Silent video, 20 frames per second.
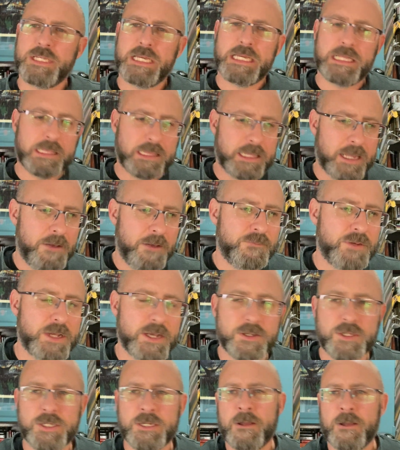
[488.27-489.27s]
He loved
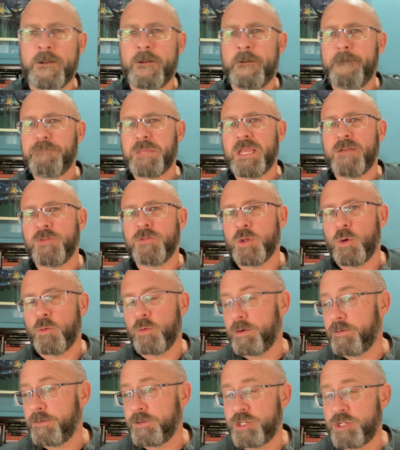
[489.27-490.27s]
us, even though
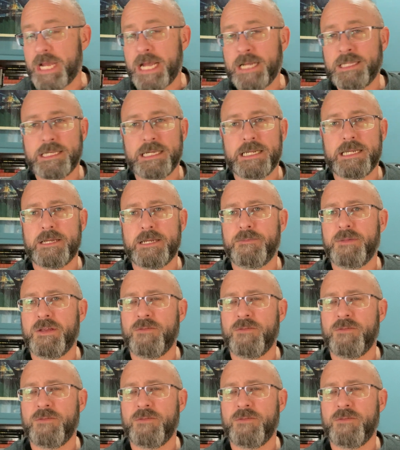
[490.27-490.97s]
we rejected him,